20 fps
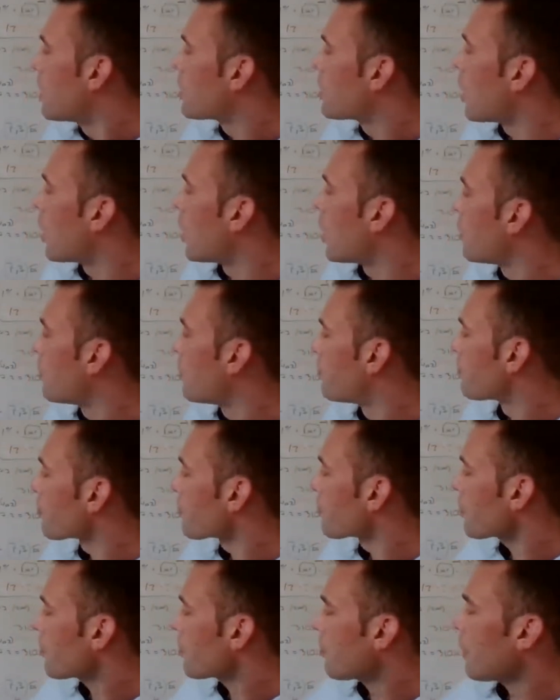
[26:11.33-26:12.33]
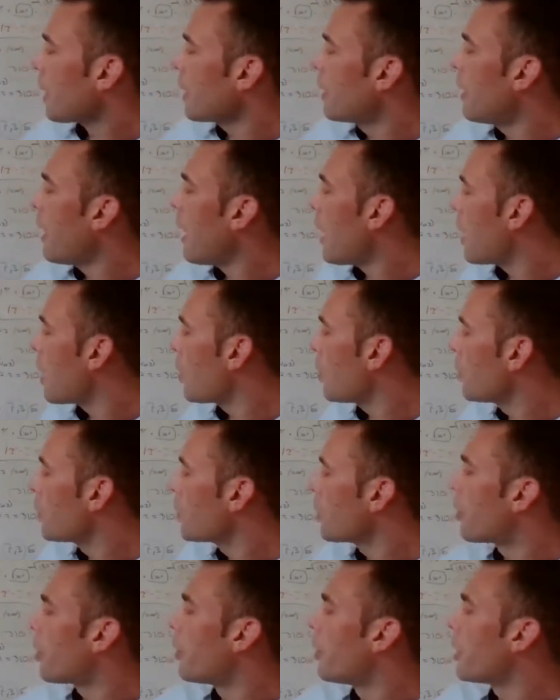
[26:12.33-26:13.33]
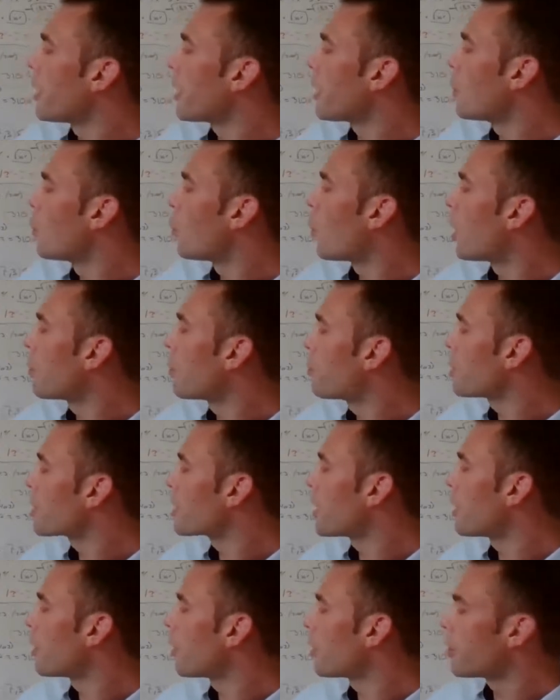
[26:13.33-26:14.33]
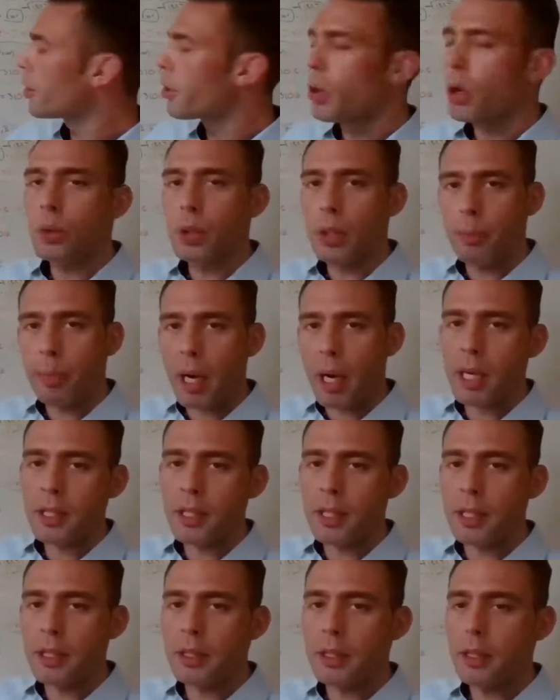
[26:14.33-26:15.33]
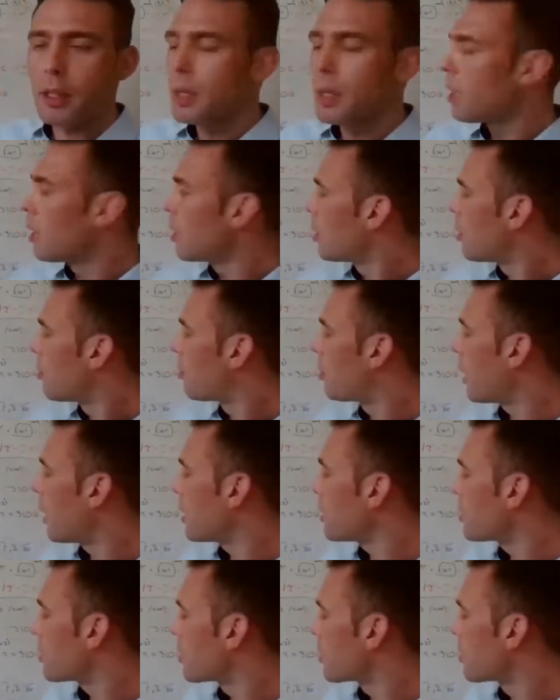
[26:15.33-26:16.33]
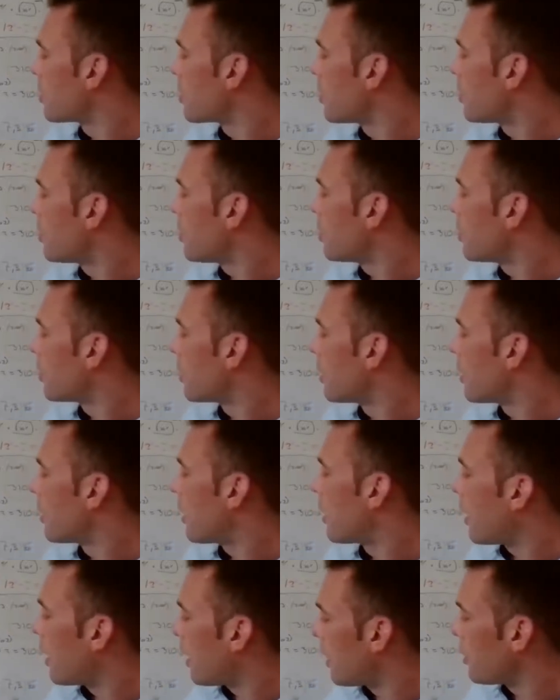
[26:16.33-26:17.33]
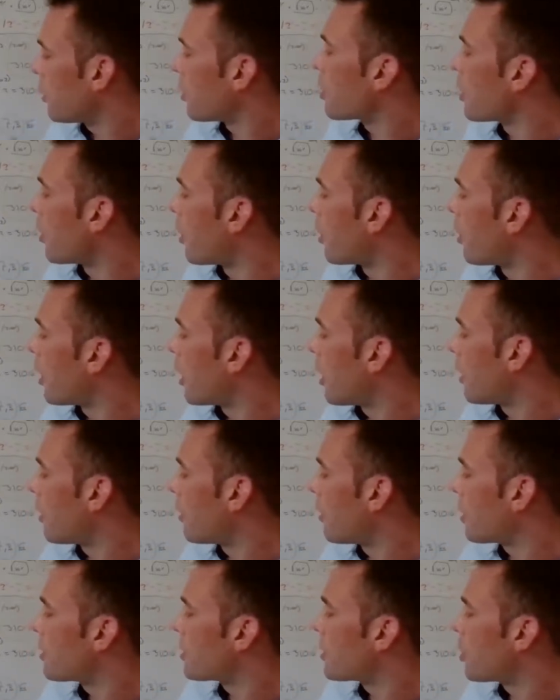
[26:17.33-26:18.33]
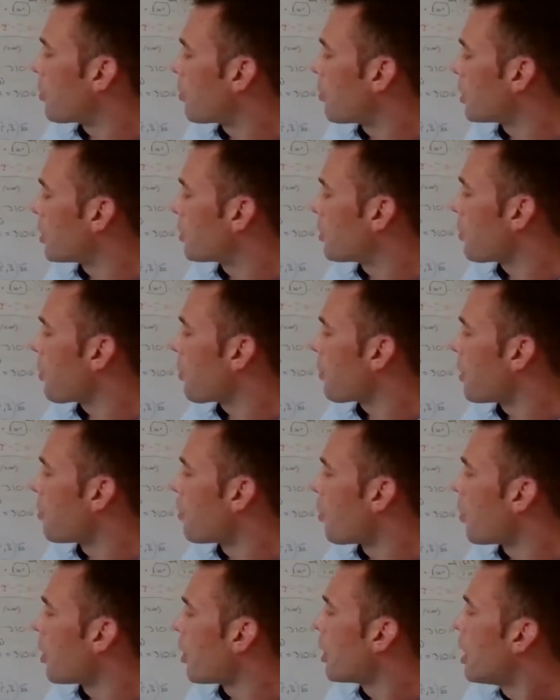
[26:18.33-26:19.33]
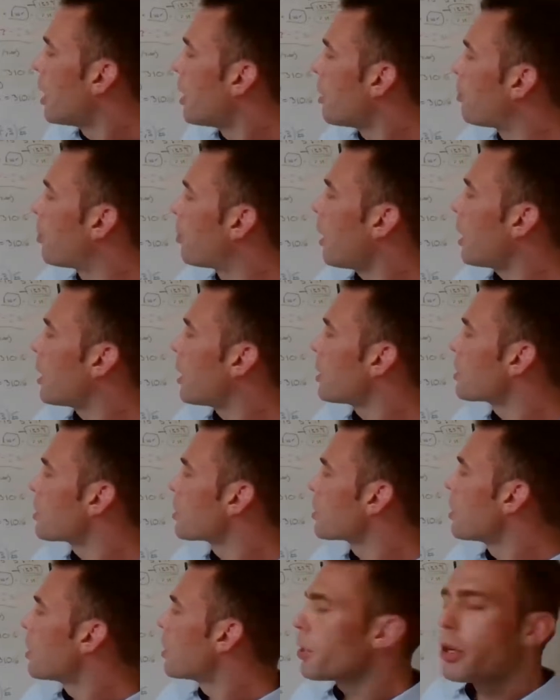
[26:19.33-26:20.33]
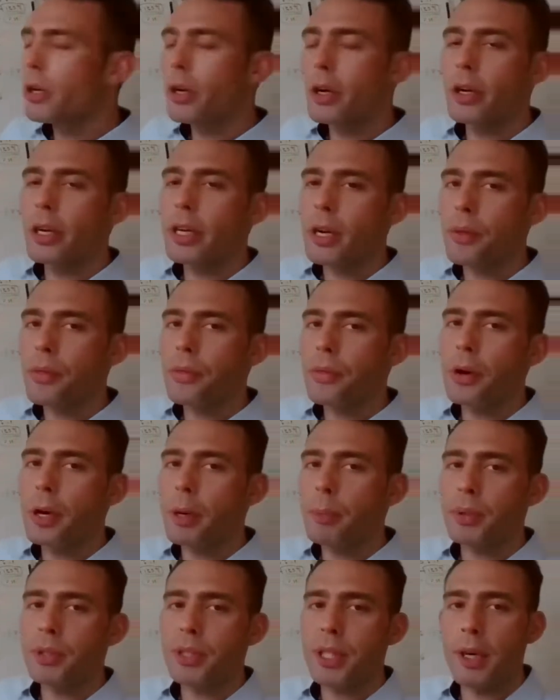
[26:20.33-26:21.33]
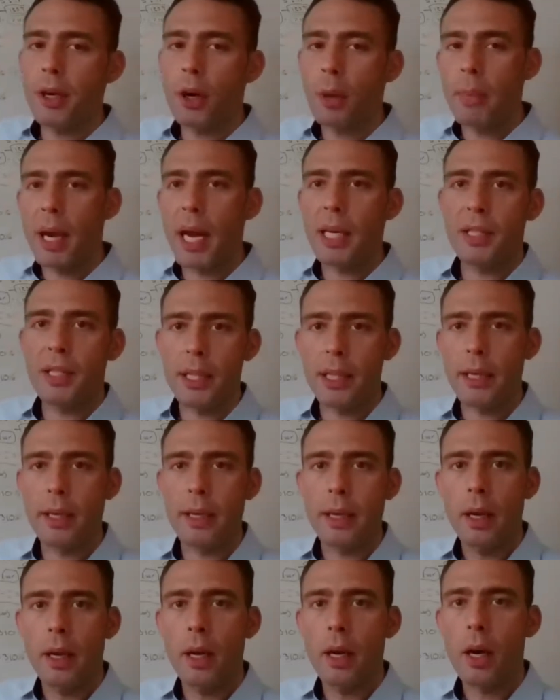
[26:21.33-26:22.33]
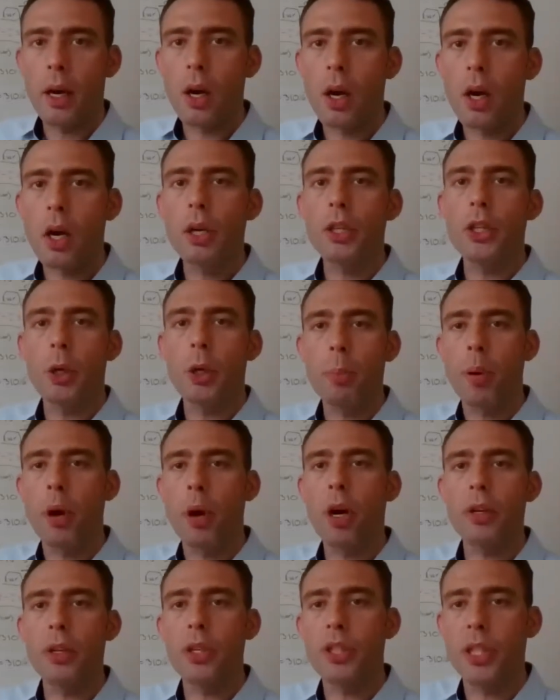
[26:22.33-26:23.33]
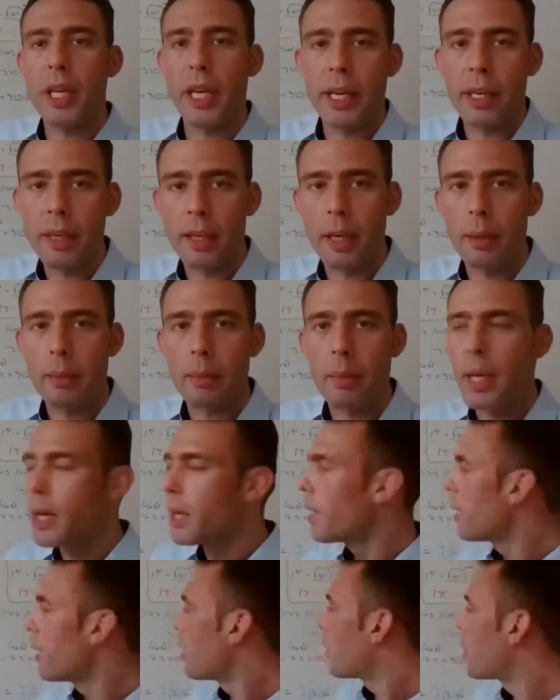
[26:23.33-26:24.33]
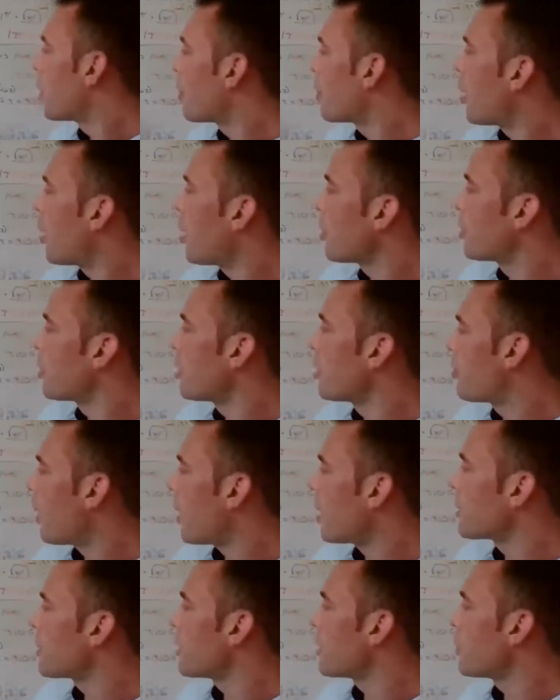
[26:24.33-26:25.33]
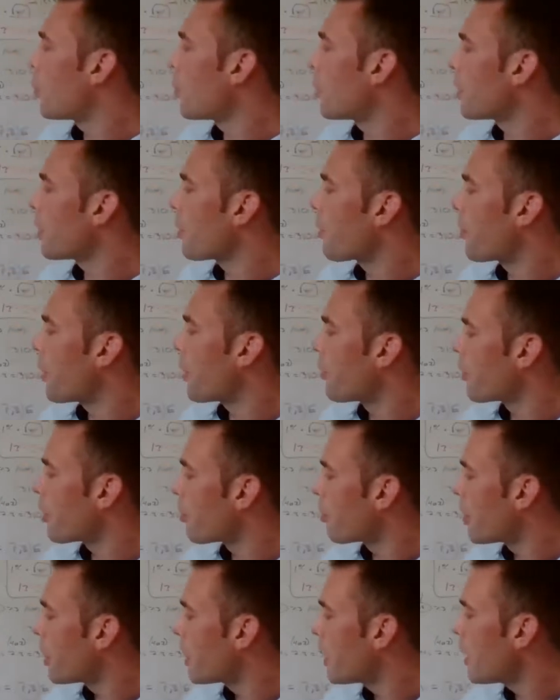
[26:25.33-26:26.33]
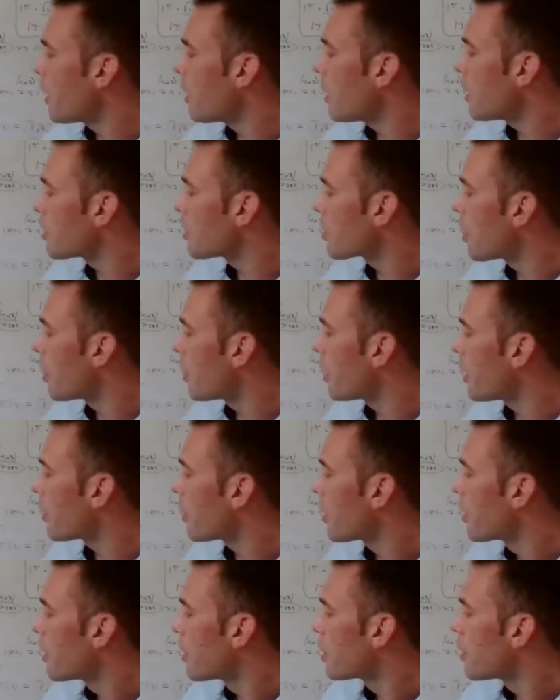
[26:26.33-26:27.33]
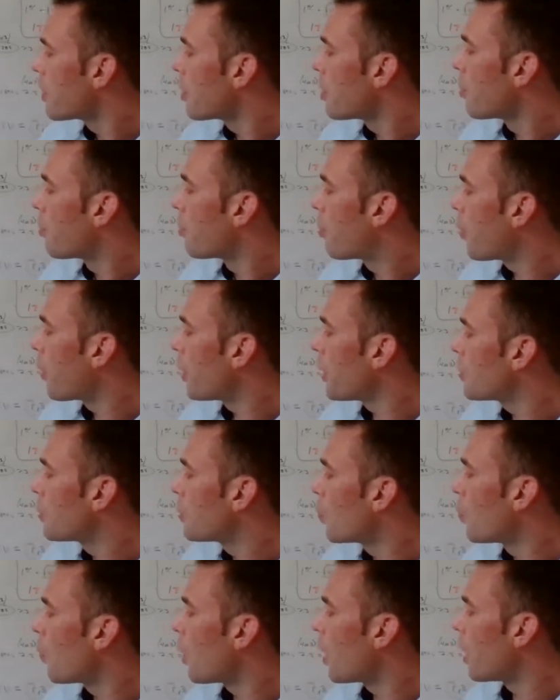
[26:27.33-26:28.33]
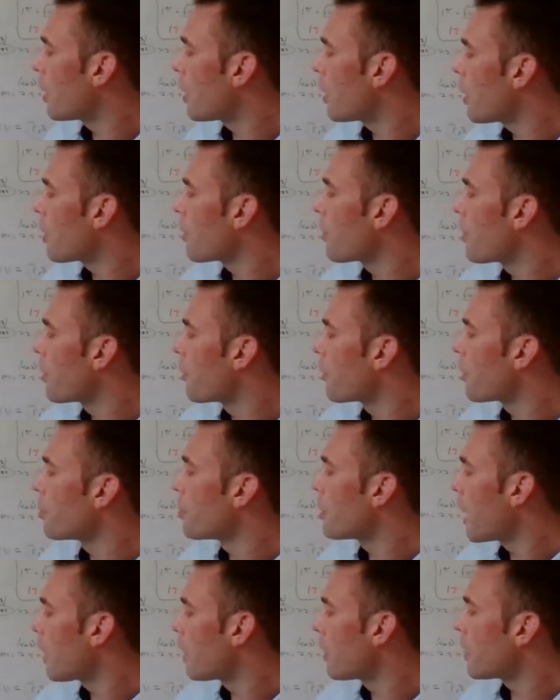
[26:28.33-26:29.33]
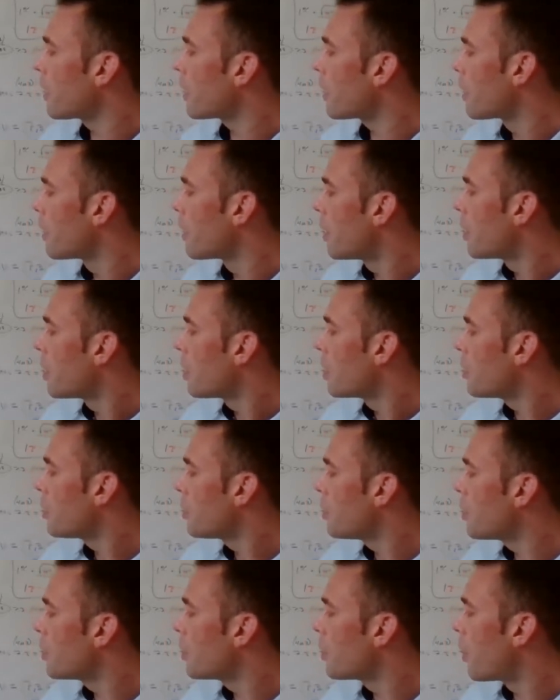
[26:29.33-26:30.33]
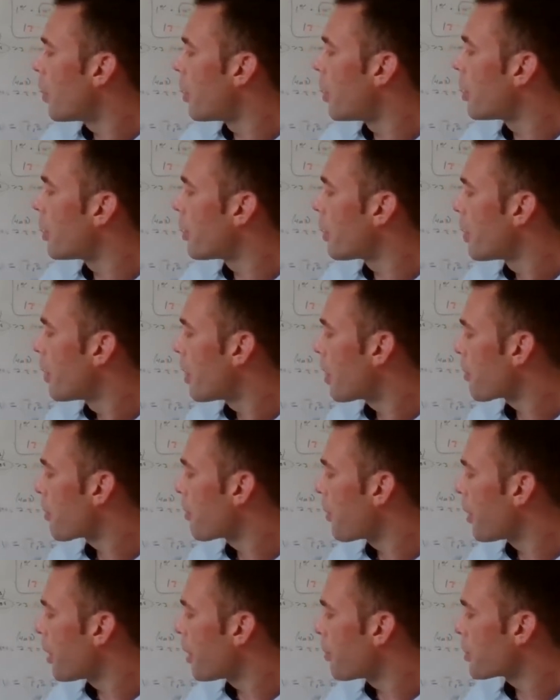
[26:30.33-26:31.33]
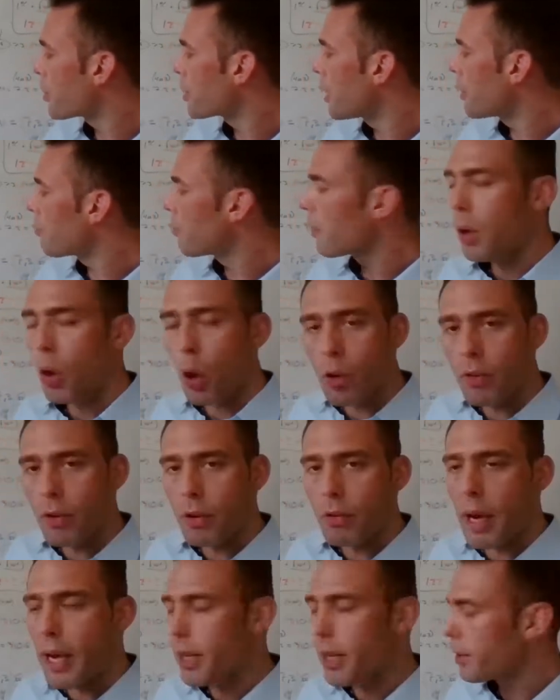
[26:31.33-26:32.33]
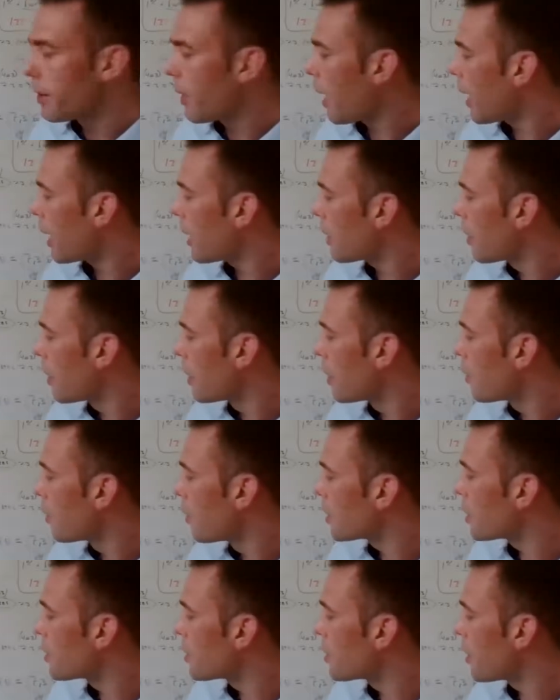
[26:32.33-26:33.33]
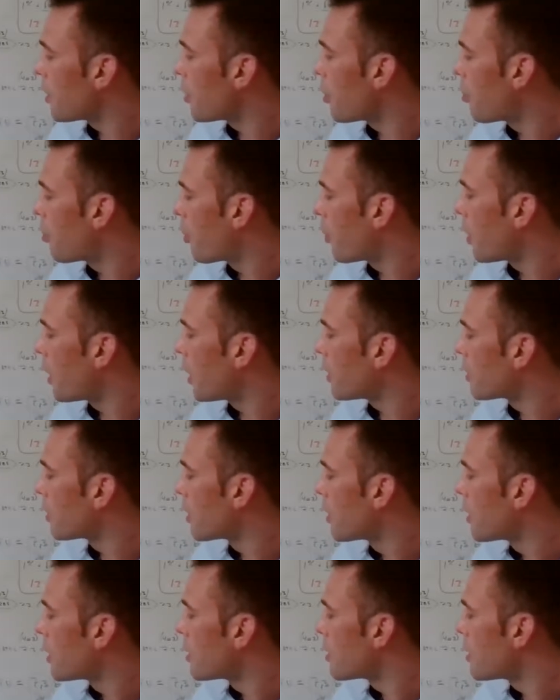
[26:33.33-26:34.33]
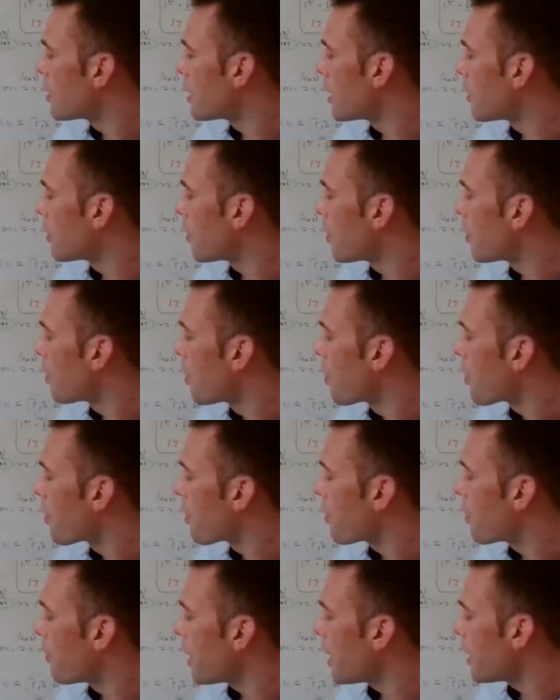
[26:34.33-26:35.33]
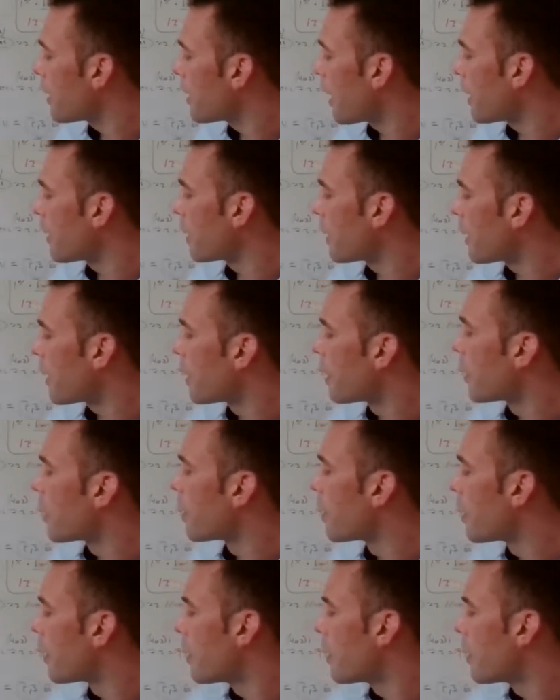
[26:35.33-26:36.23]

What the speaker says: So now you're earning 1% on your own deposit, plus, and you can earn 0.23 more, plus you're earning a 30% matching on your partner's income. Your partner deposited 1 Ethereum. He is earning 0.1 Ethereum daily. You earn a 30% override on that, which is 0.03 daily.